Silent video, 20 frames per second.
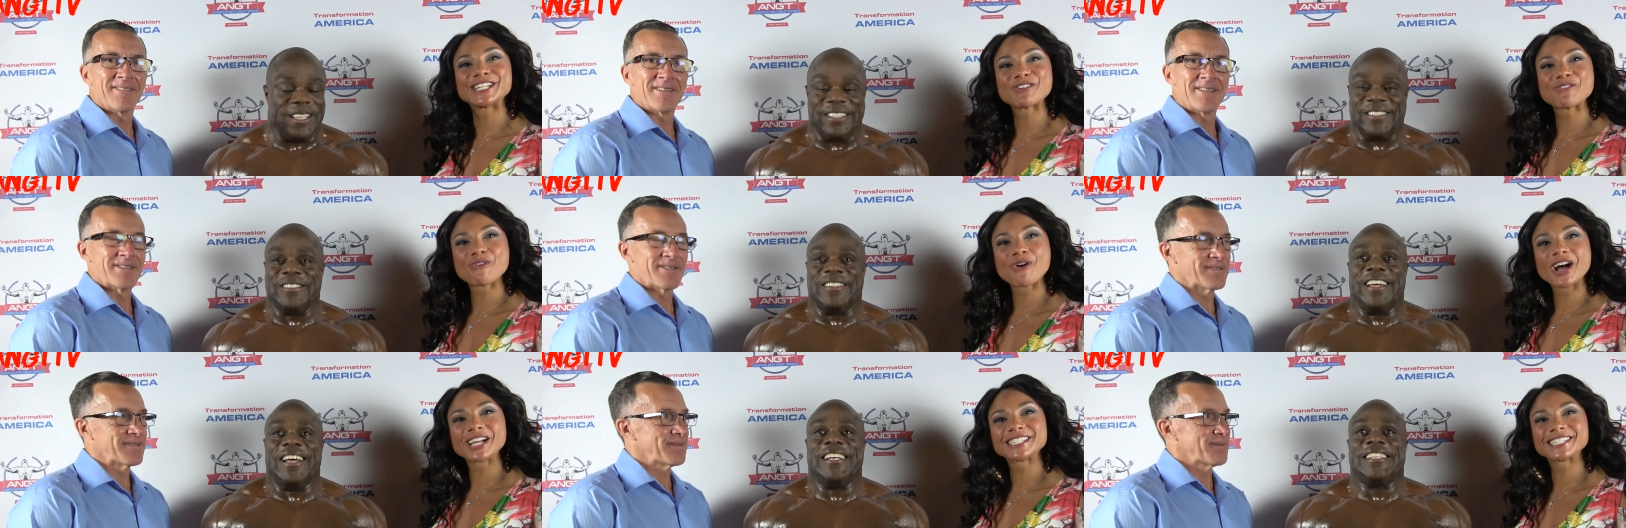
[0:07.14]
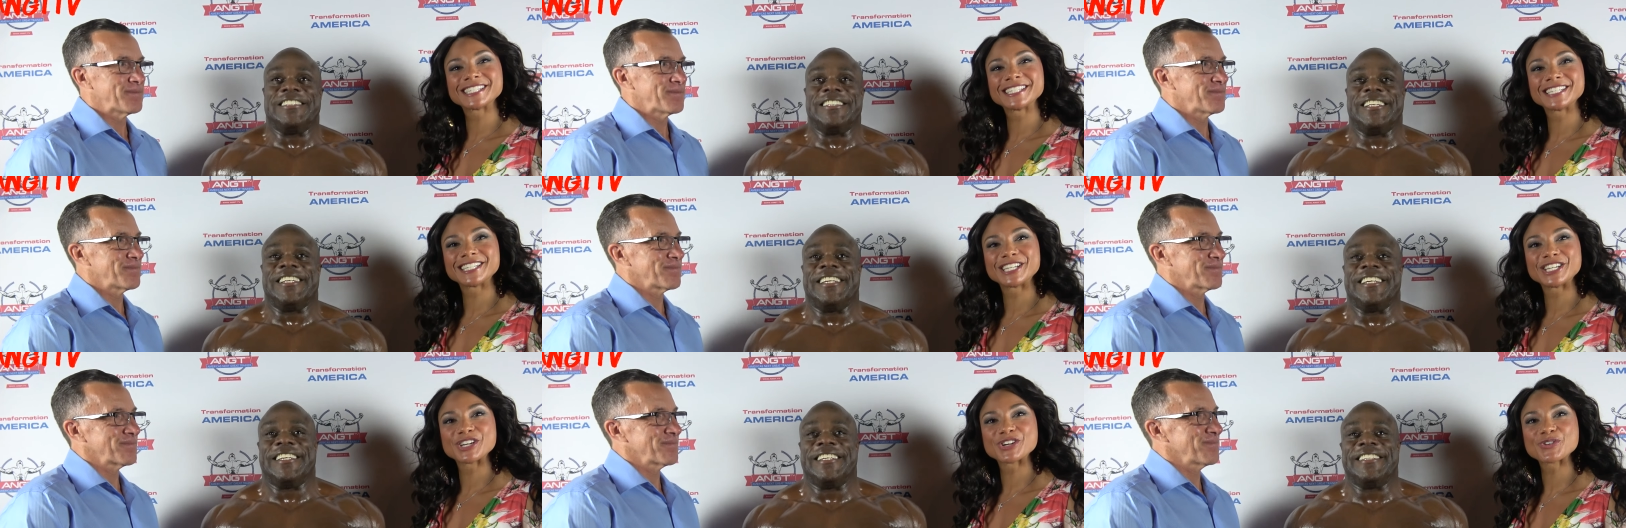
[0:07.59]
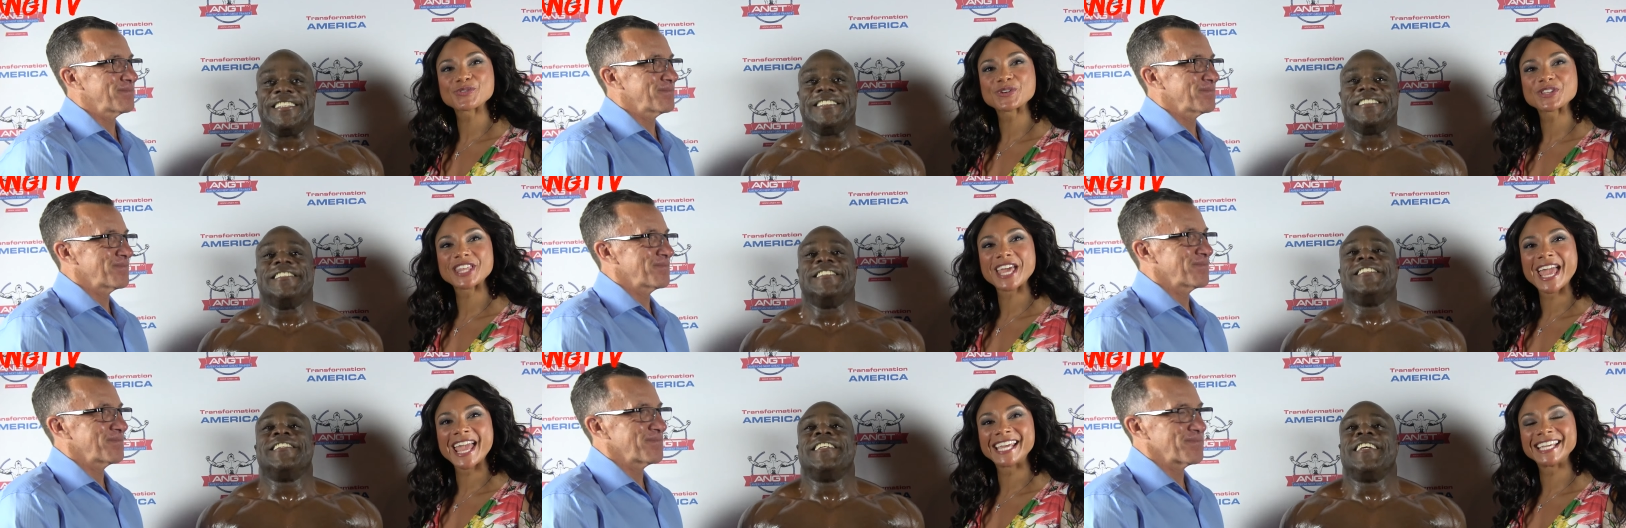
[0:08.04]
Speaker 1: Watson here
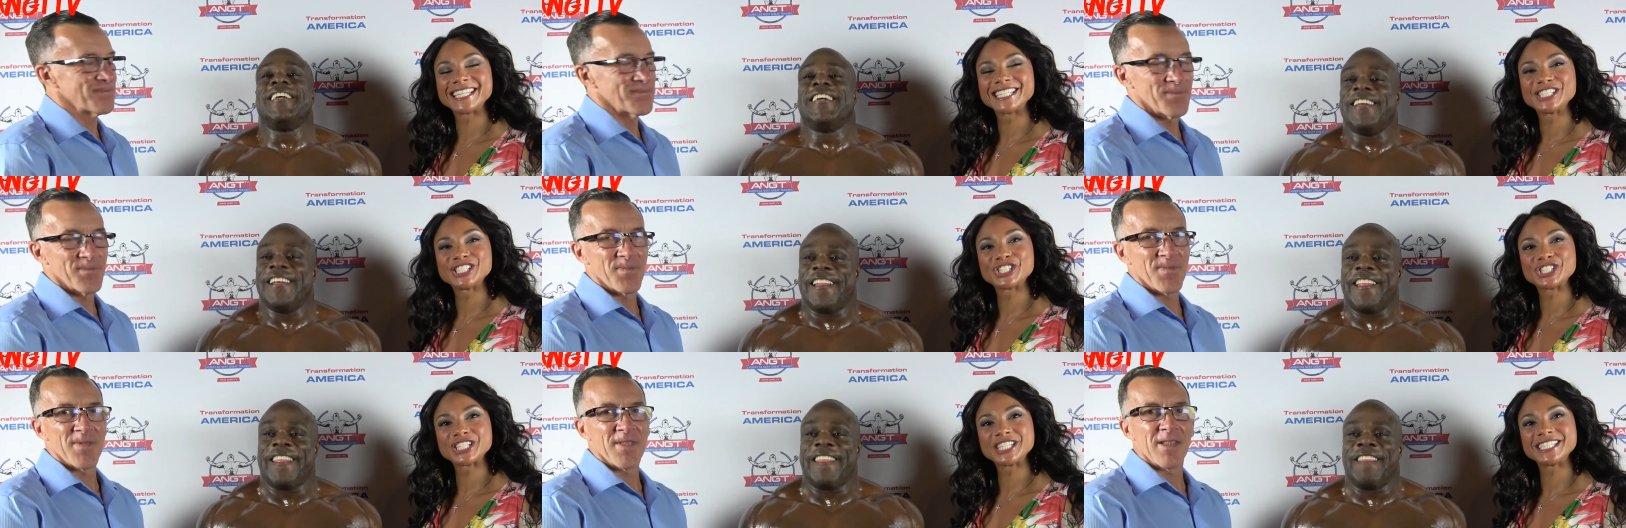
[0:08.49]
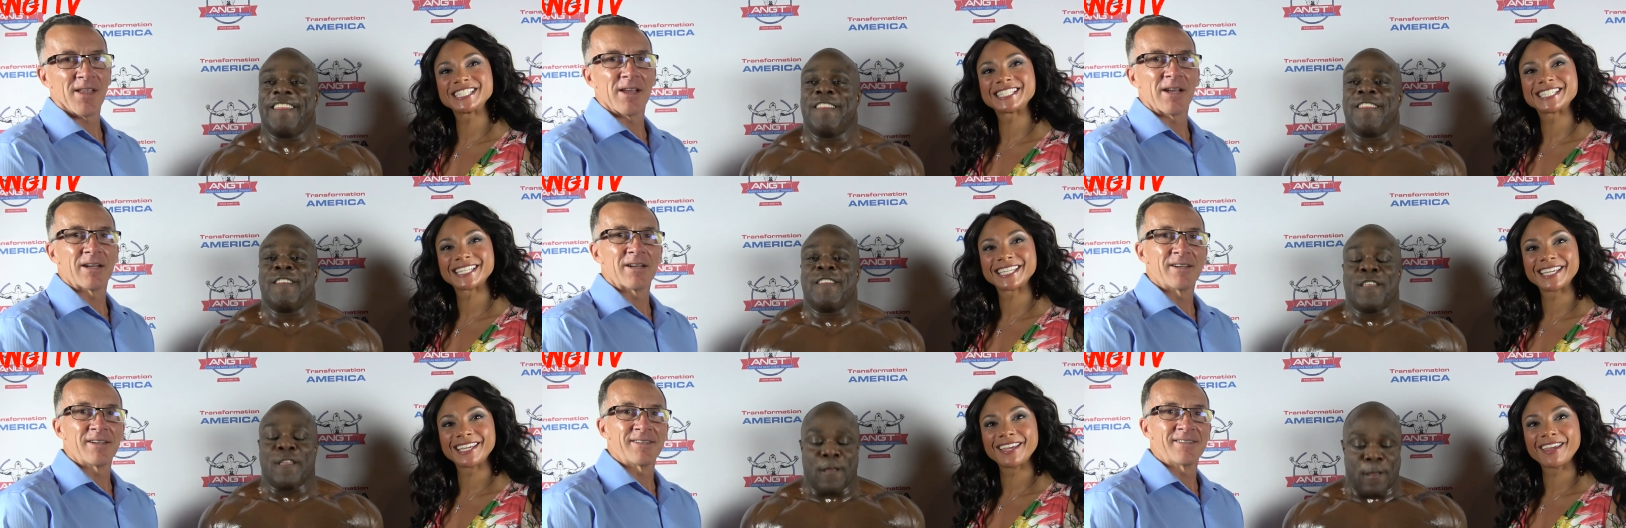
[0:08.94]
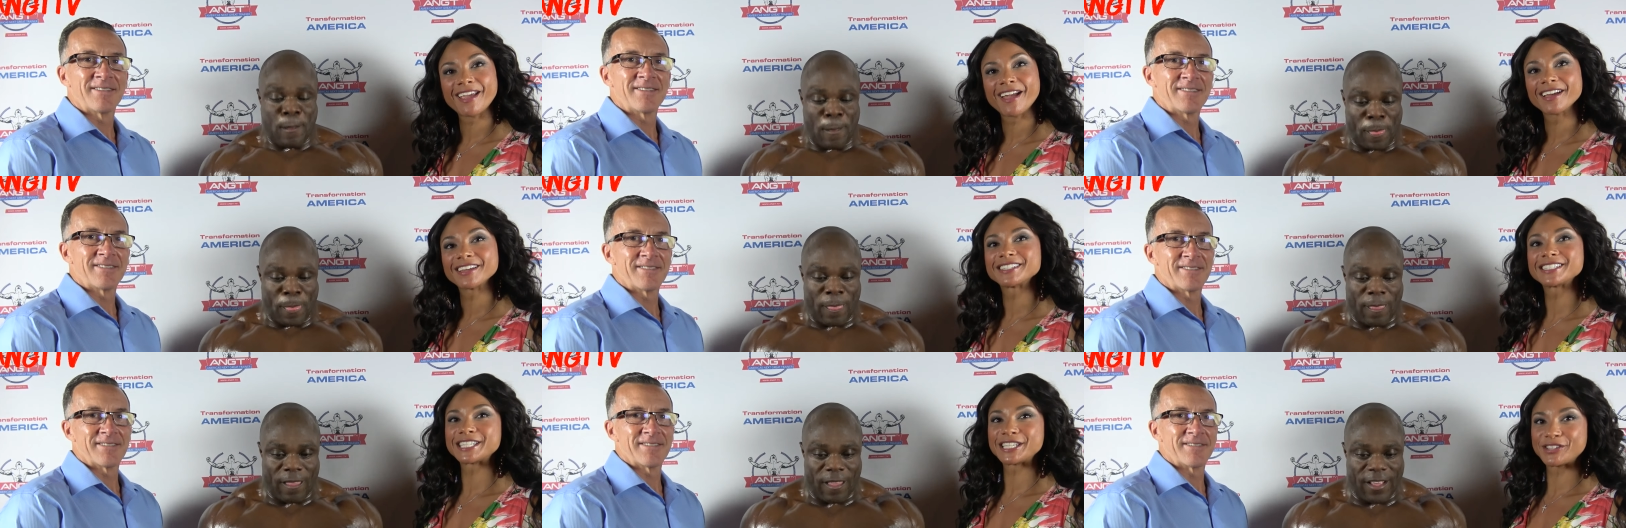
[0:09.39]
with ANGT
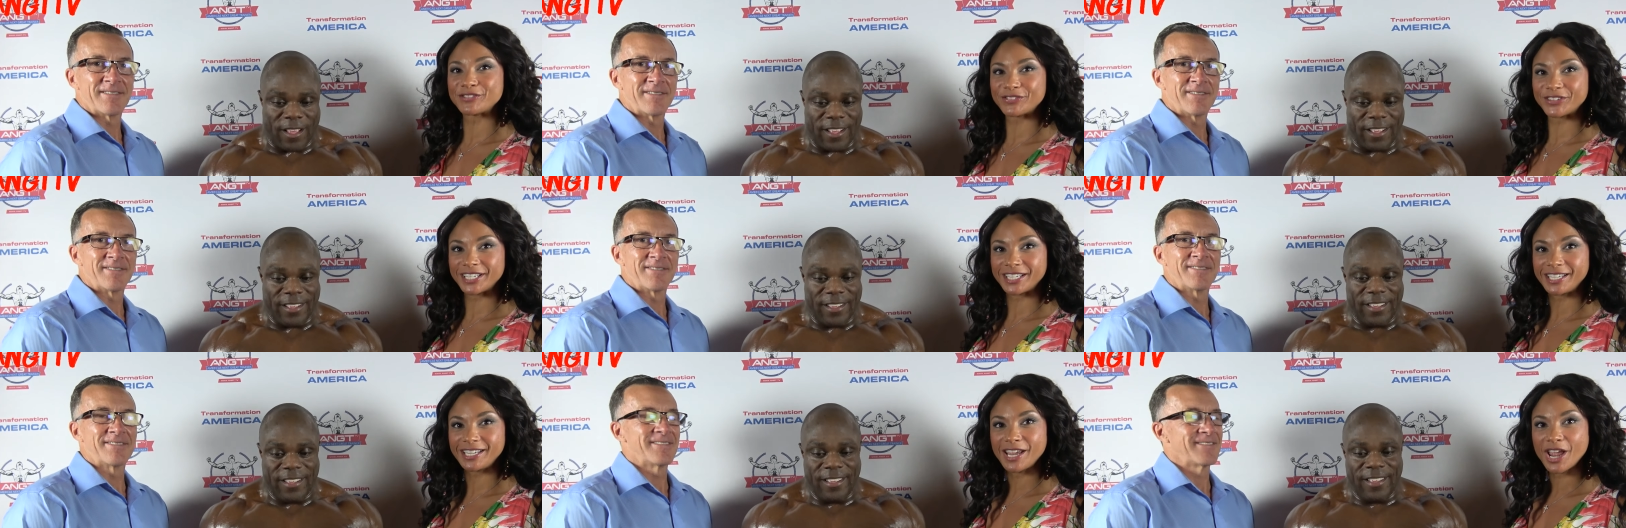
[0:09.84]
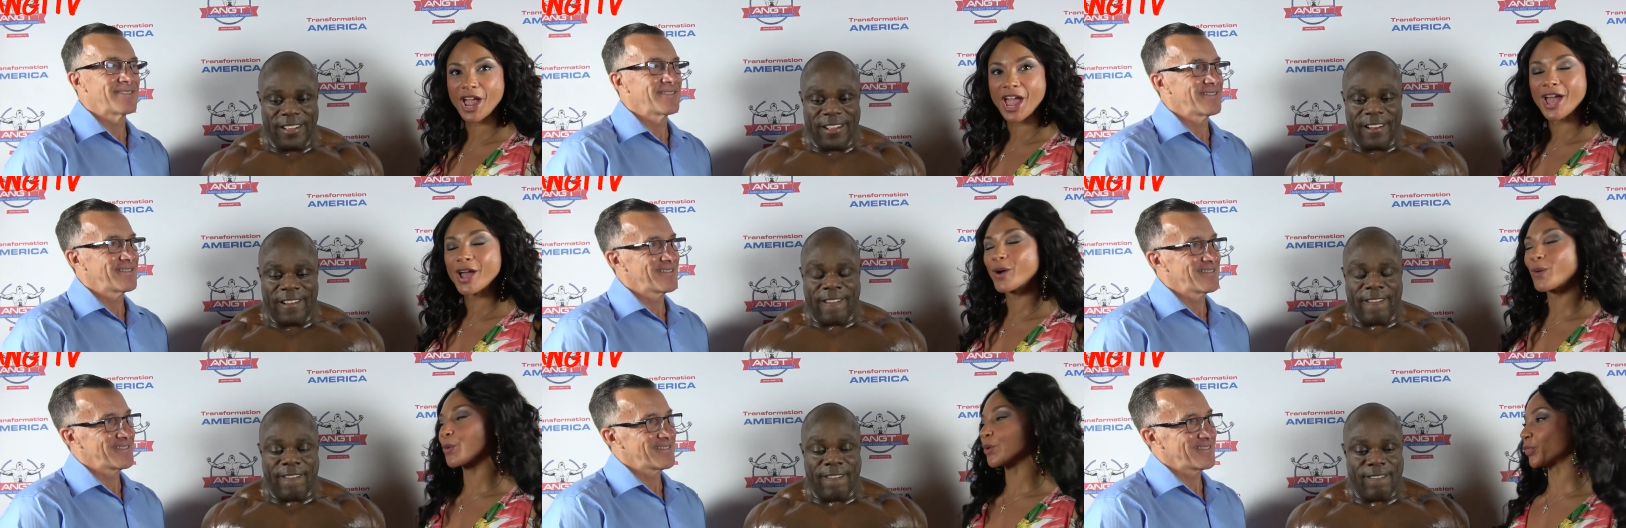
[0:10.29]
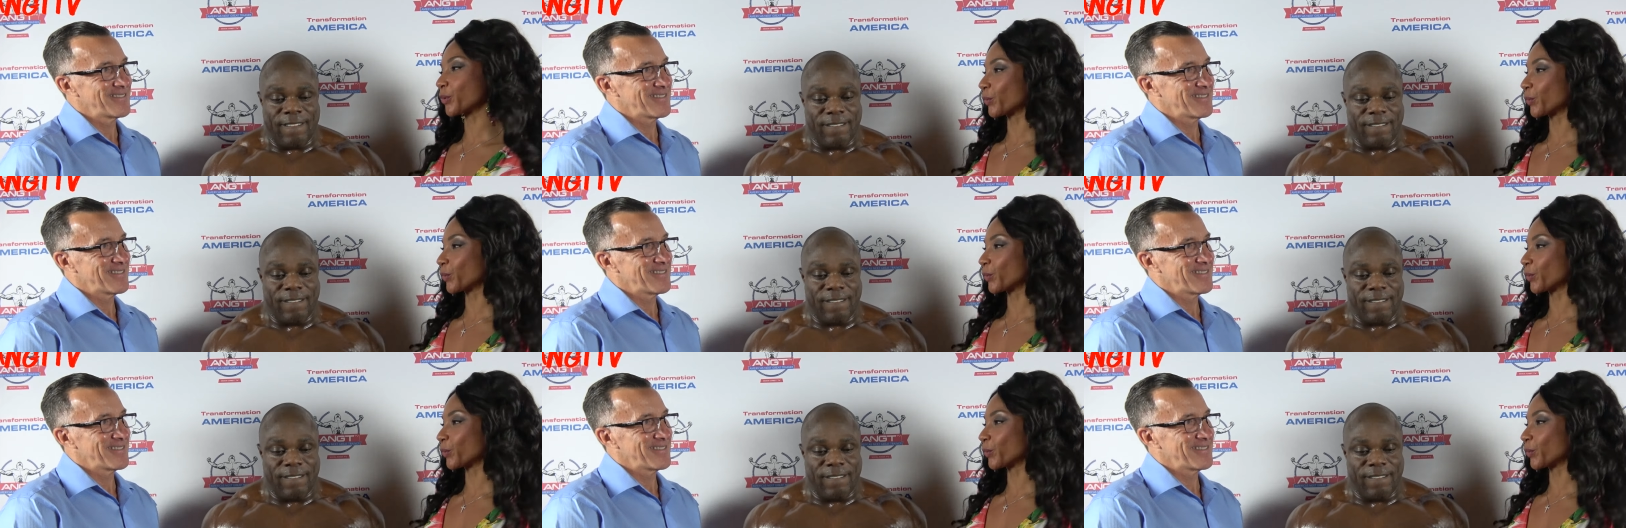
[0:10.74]
TV with